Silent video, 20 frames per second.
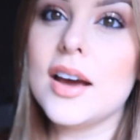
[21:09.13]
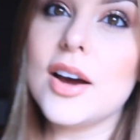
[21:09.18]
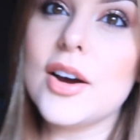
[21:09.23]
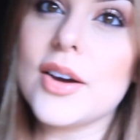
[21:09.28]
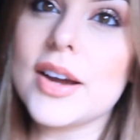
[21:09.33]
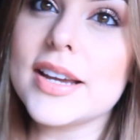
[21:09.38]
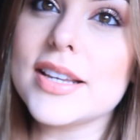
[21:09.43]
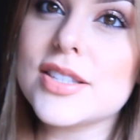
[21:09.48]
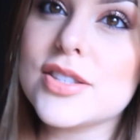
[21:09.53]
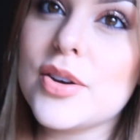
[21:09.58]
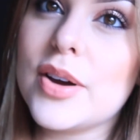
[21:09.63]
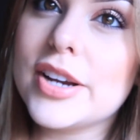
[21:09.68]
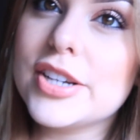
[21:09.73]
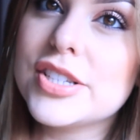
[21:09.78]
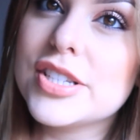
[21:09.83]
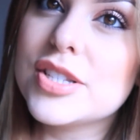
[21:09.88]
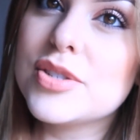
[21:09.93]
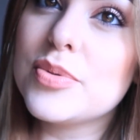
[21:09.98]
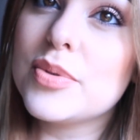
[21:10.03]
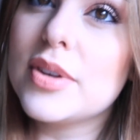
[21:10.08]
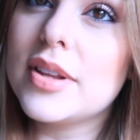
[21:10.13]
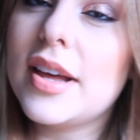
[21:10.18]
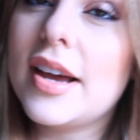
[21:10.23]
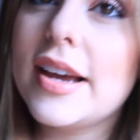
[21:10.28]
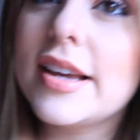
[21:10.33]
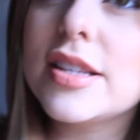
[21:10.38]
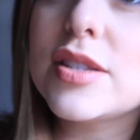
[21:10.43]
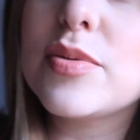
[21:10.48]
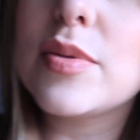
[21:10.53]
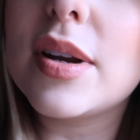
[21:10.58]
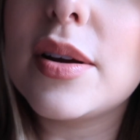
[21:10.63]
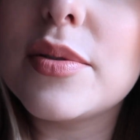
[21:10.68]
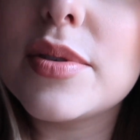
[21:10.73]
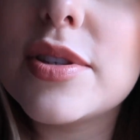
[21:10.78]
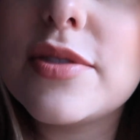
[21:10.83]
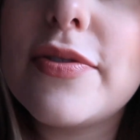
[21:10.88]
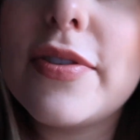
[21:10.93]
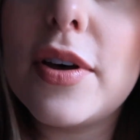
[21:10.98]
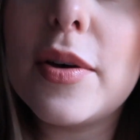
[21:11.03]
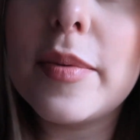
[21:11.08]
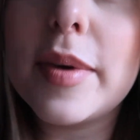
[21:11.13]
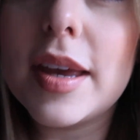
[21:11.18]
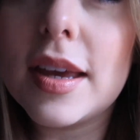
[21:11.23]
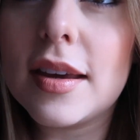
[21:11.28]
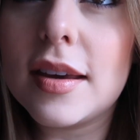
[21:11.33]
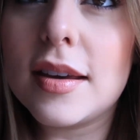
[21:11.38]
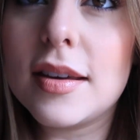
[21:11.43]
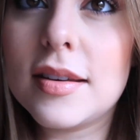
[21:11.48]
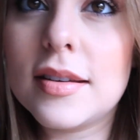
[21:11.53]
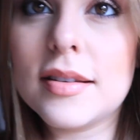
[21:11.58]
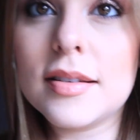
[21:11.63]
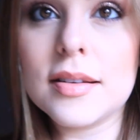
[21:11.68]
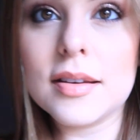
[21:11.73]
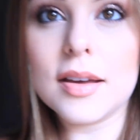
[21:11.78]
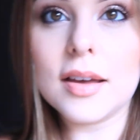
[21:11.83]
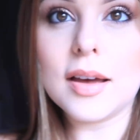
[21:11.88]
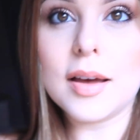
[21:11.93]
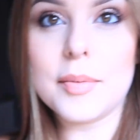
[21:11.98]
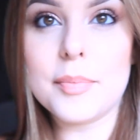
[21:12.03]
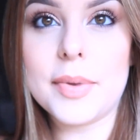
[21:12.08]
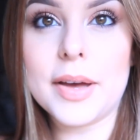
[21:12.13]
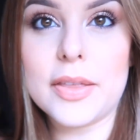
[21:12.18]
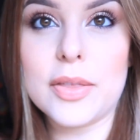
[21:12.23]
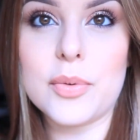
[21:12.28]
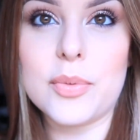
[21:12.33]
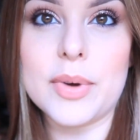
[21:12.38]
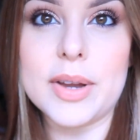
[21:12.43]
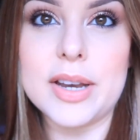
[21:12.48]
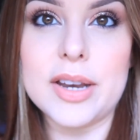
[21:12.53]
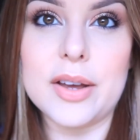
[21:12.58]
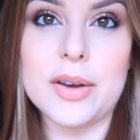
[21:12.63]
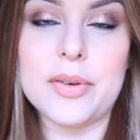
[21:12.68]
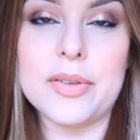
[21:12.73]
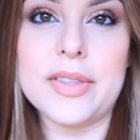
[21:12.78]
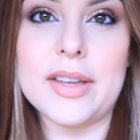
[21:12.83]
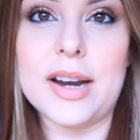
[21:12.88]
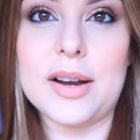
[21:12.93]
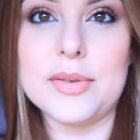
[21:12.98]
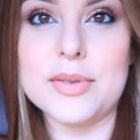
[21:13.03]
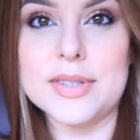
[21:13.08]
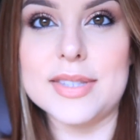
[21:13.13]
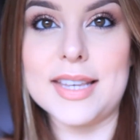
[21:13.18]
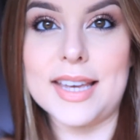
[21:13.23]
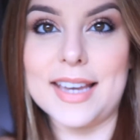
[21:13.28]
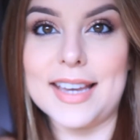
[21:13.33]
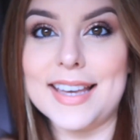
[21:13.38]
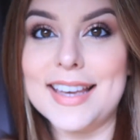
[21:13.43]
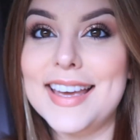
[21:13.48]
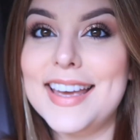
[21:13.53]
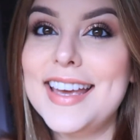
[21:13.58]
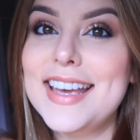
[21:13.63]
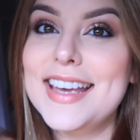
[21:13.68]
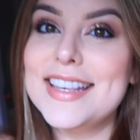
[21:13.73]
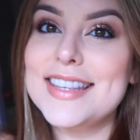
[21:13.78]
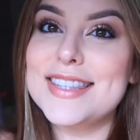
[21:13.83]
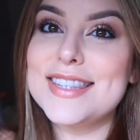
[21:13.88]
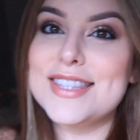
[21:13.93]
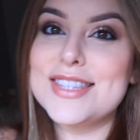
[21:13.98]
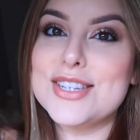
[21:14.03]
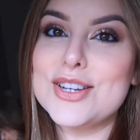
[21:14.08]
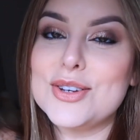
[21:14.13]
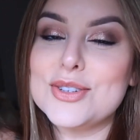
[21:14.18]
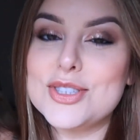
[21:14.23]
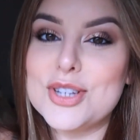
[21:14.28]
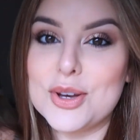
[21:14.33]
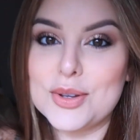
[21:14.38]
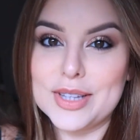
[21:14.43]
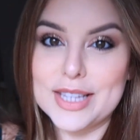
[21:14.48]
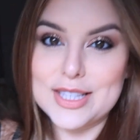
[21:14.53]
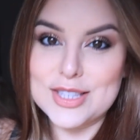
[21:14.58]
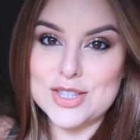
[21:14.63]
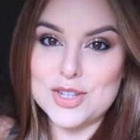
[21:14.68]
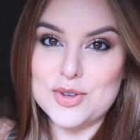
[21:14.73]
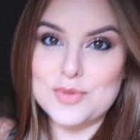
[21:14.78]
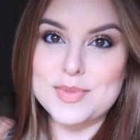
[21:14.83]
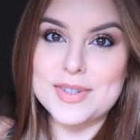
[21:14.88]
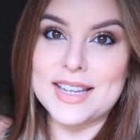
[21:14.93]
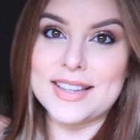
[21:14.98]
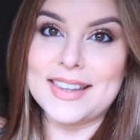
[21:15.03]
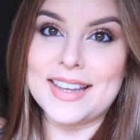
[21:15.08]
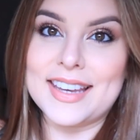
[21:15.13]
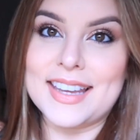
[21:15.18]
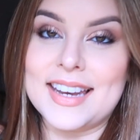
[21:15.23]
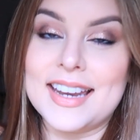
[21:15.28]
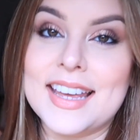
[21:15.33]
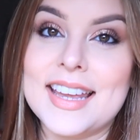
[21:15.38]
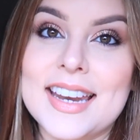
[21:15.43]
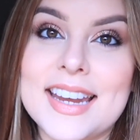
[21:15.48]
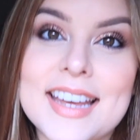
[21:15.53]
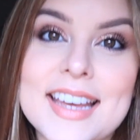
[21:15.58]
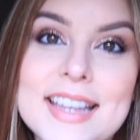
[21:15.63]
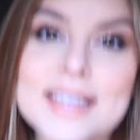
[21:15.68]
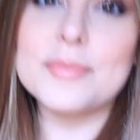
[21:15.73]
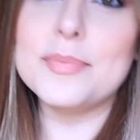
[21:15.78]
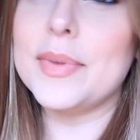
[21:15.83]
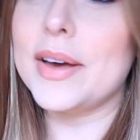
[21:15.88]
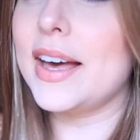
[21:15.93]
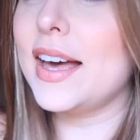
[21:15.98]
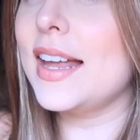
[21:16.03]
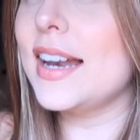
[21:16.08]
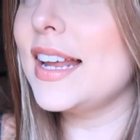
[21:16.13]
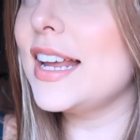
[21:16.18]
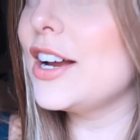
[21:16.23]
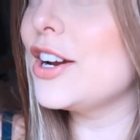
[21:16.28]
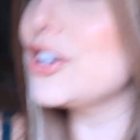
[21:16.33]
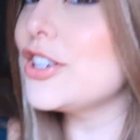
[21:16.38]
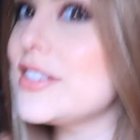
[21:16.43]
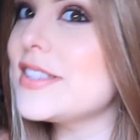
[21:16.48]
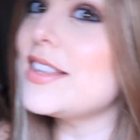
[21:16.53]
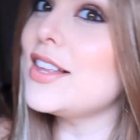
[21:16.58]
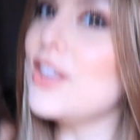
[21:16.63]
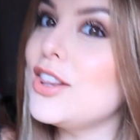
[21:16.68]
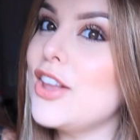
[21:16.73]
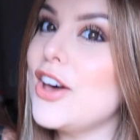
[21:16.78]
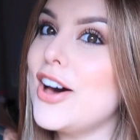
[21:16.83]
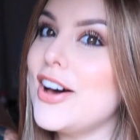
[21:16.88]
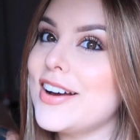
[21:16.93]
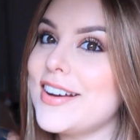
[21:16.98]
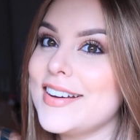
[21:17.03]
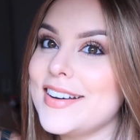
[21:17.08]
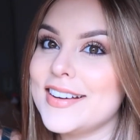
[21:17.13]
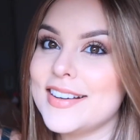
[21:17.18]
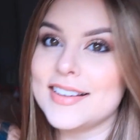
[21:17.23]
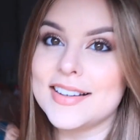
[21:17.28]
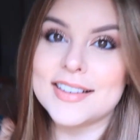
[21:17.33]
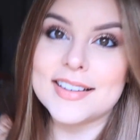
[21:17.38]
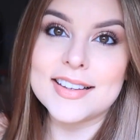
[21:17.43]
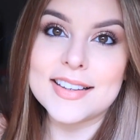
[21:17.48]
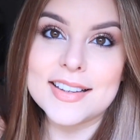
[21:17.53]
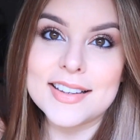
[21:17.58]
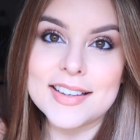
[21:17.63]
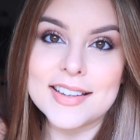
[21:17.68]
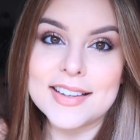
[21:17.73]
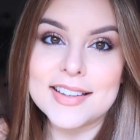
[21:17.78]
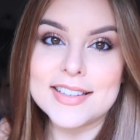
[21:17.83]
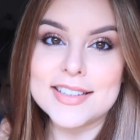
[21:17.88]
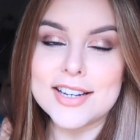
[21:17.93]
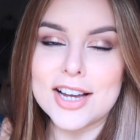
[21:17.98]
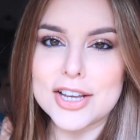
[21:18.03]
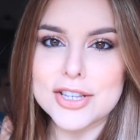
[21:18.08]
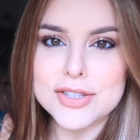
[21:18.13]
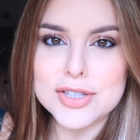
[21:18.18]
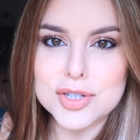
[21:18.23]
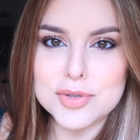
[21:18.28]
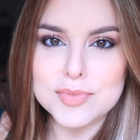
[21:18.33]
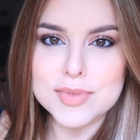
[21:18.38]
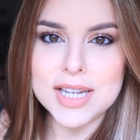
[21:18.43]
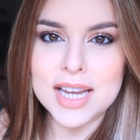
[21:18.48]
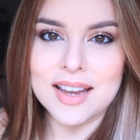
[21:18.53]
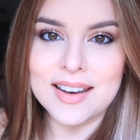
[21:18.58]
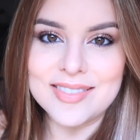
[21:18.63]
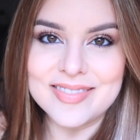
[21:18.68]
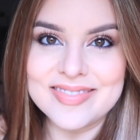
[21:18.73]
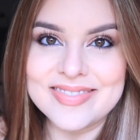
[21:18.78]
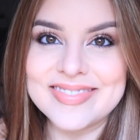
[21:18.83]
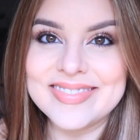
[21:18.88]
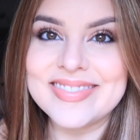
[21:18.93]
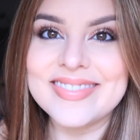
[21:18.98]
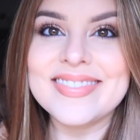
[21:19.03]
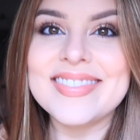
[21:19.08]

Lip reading: Okay, so I just realized when I was filming up by the window that I was like still totally zoomed in like an idiot, but here's the look, not zoomed in.